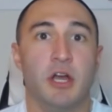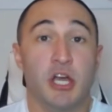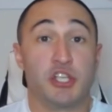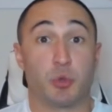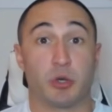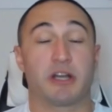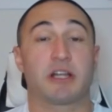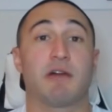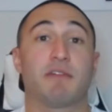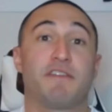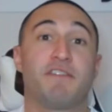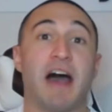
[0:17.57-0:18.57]
So we're going to
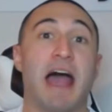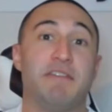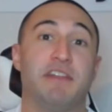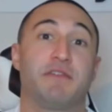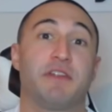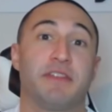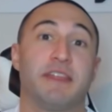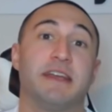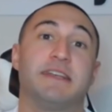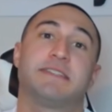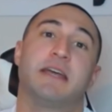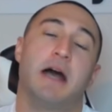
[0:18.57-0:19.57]
cover 5 different
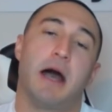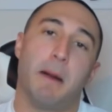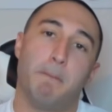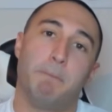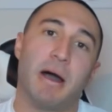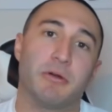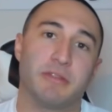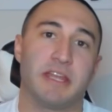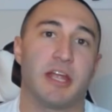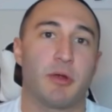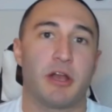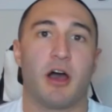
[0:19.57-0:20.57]
things about the
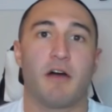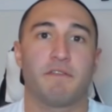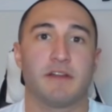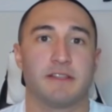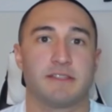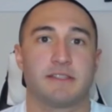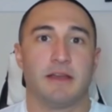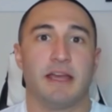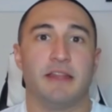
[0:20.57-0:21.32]
air raid offense. And